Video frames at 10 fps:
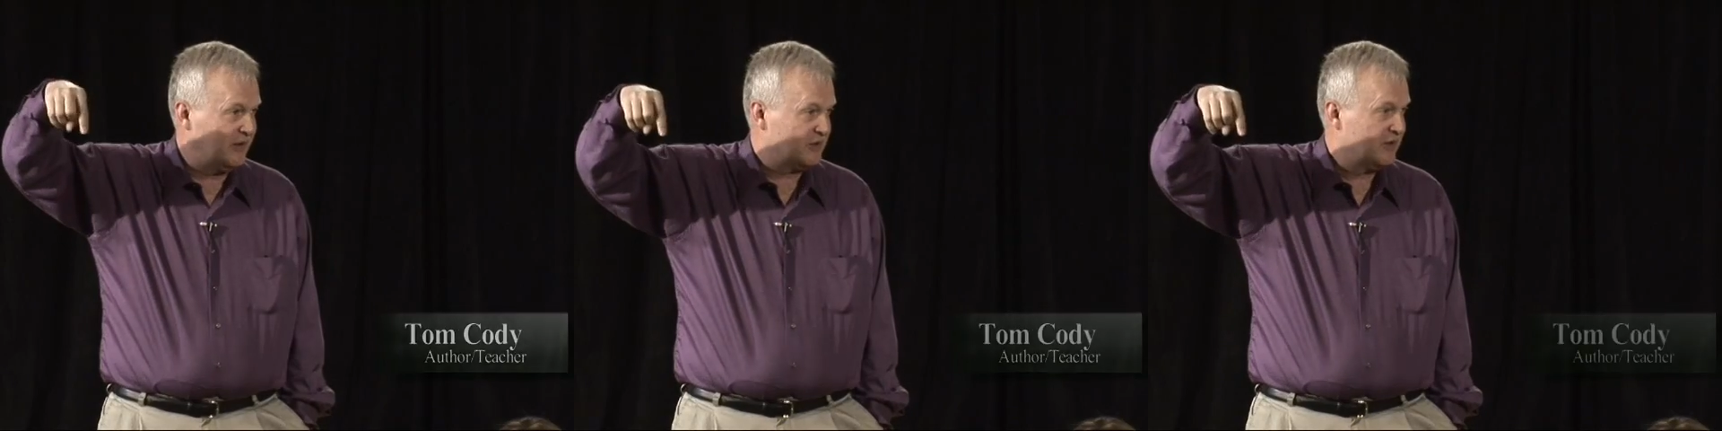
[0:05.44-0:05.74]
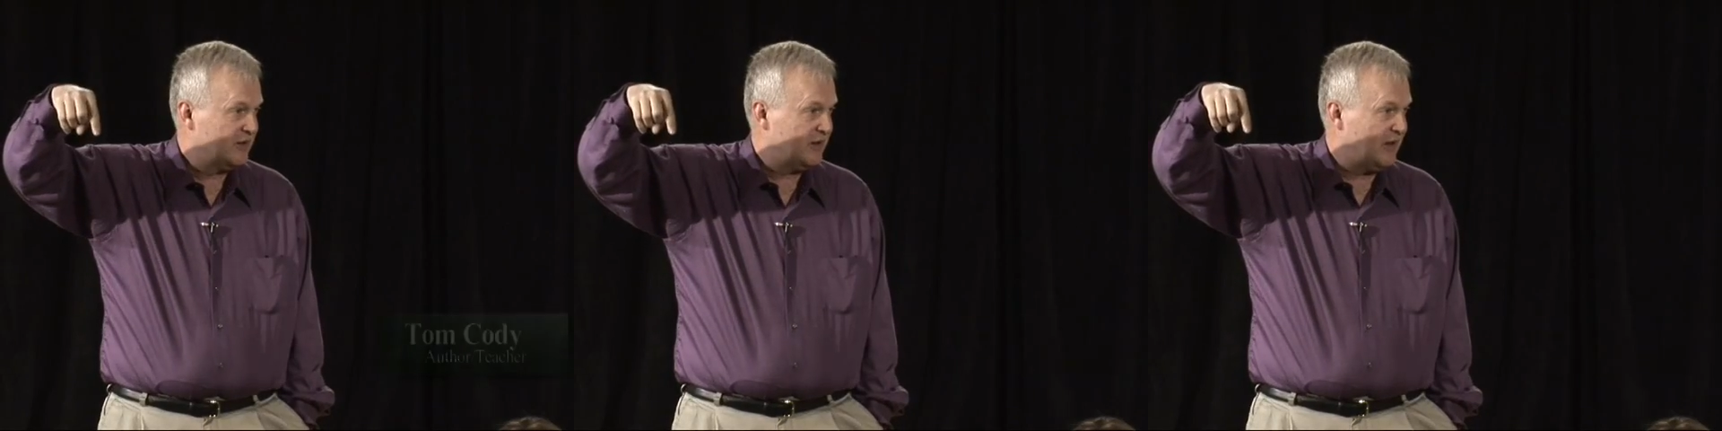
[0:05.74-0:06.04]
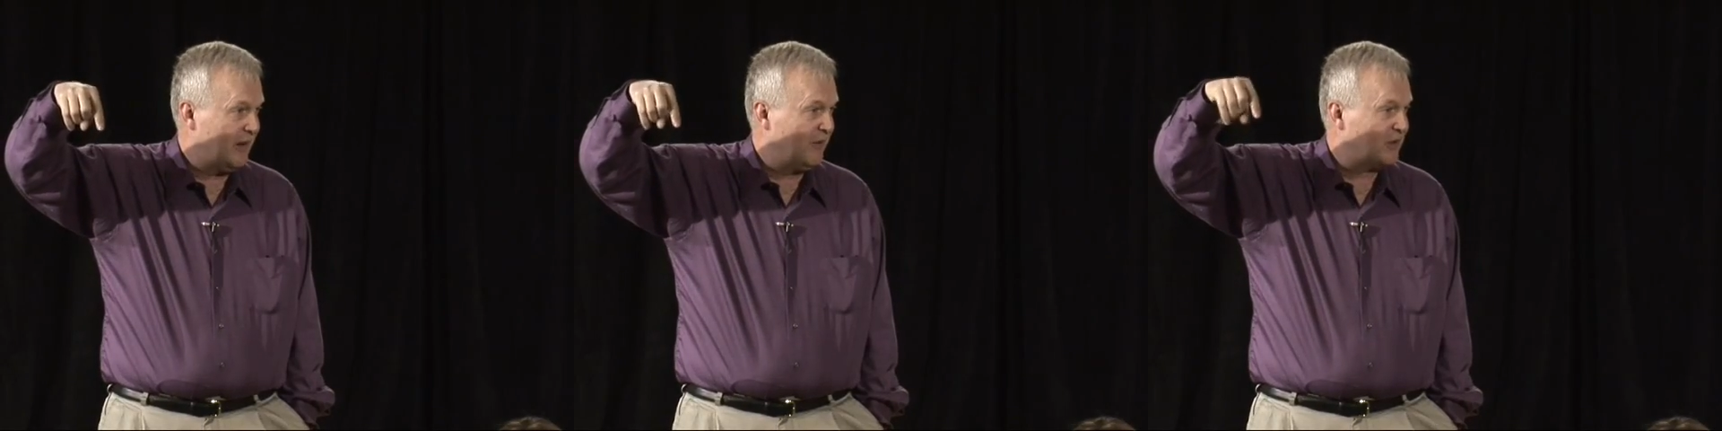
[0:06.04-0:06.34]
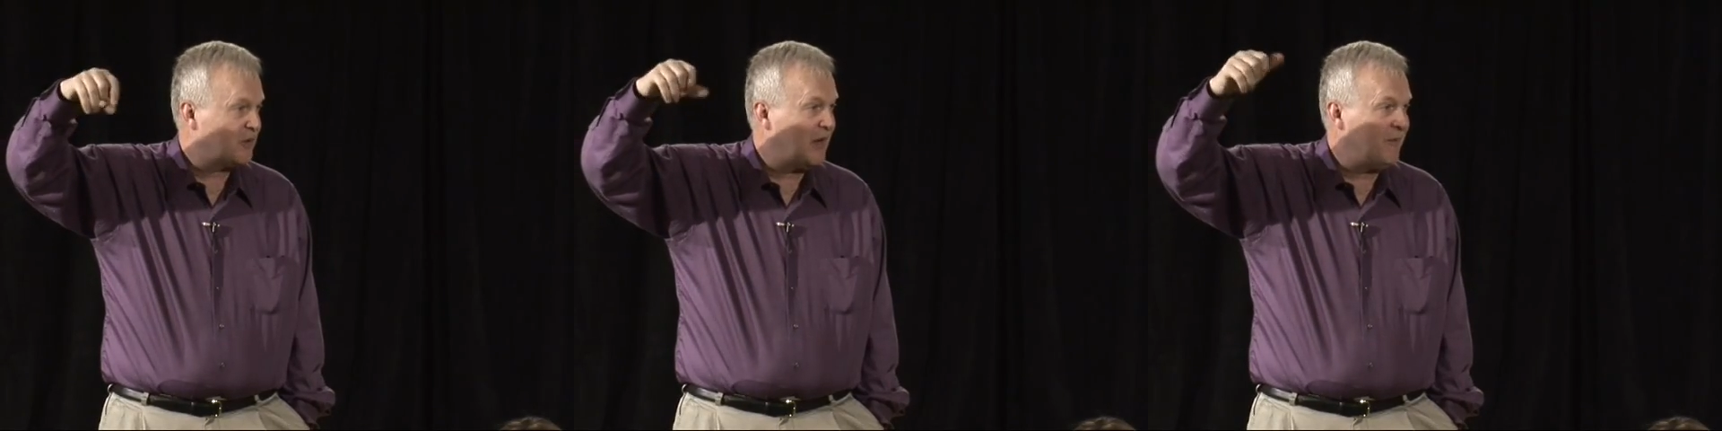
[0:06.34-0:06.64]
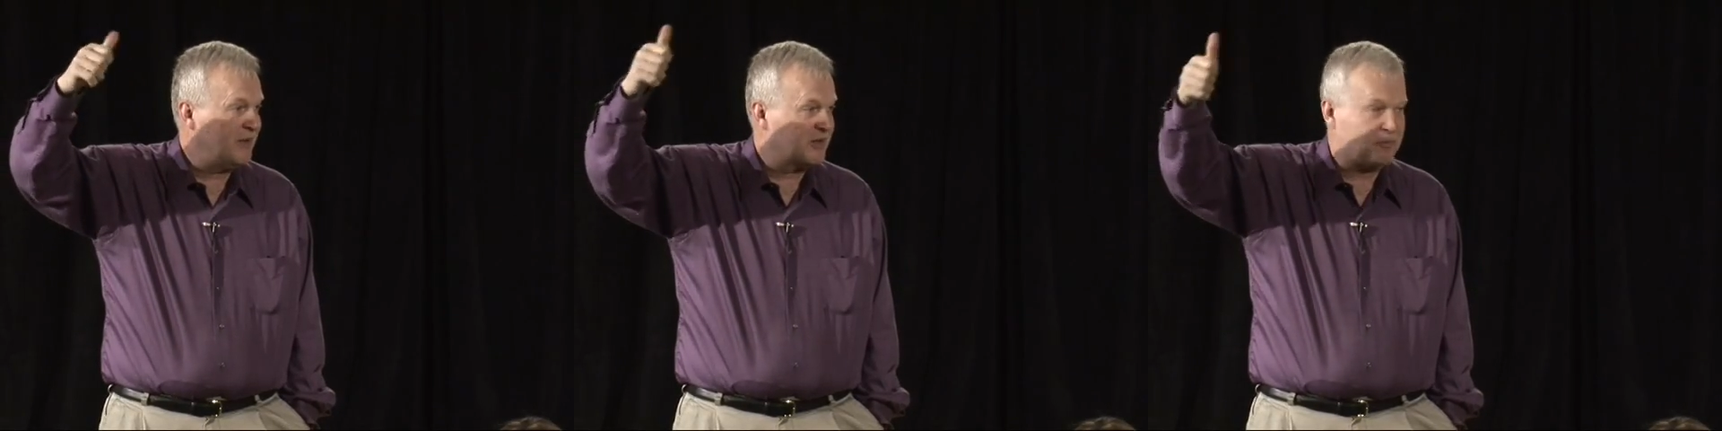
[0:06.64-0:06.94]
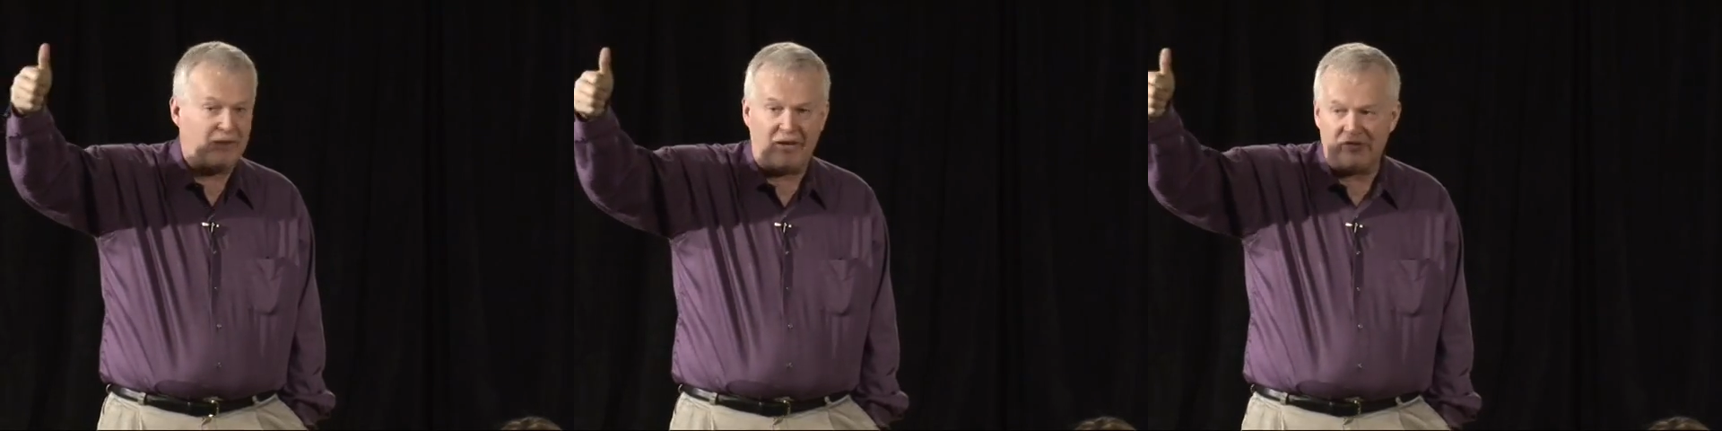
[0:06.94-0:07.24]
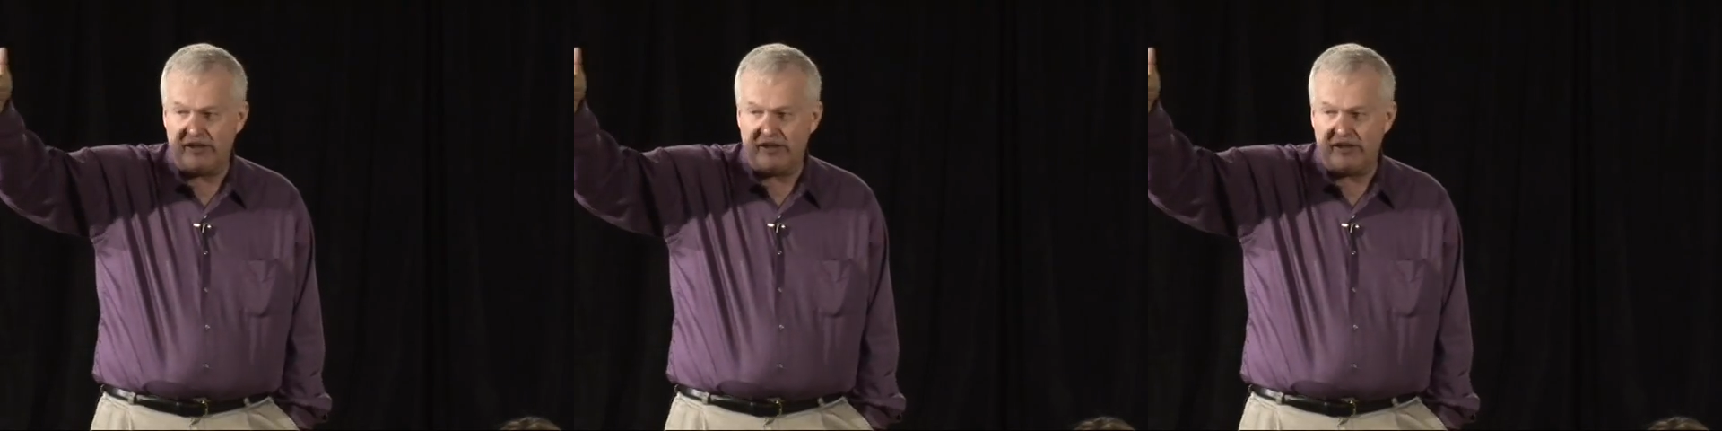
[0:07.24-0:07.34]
this. I'm the crabbiest math